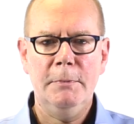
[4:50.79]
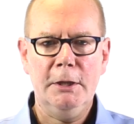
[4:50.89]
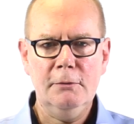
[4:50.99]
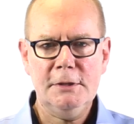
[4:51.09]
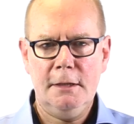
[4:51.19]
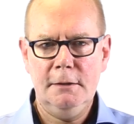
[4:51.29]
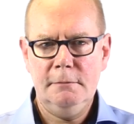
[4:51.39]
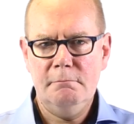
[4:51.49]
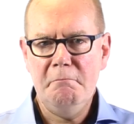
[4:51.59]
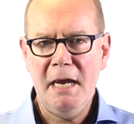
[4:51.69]
but
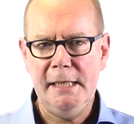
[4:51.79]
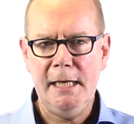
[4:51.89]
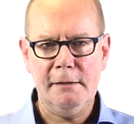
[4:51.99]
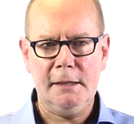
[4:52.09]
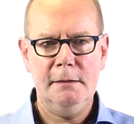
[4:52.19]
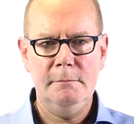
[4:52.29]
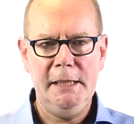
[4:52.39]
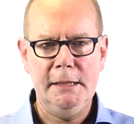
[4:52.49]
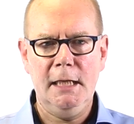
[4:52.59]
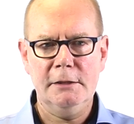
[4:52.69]
also many other
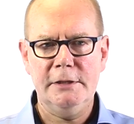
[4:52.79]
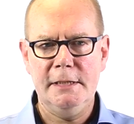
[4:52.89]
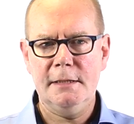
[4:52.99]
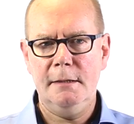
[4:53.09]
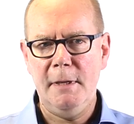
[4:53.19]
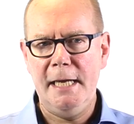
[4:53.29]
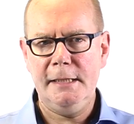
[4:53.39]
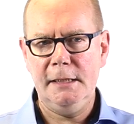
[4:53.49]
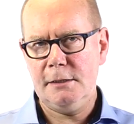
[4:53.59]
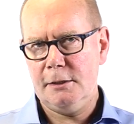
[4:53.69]
many countries are
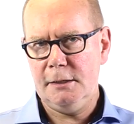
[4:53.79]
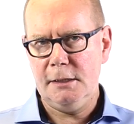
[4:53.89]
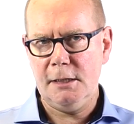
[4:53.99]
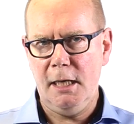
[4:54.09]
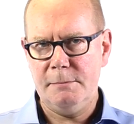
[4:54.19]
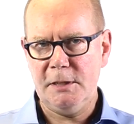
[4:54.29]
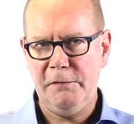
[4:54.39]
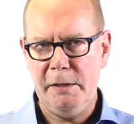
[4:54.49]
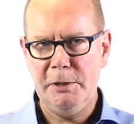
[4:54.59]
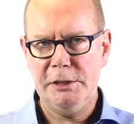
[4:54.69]
making certain types
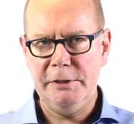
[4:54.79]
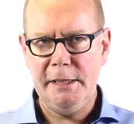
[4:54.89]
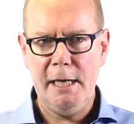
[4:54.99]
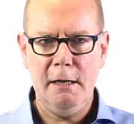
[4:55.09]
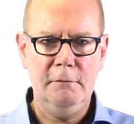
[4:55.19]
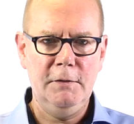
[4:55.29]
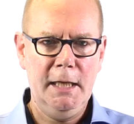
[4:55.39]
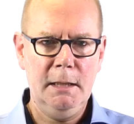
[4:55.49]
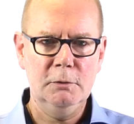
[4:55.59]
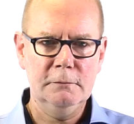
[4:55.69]
of imagery now
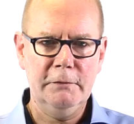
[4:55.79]
available,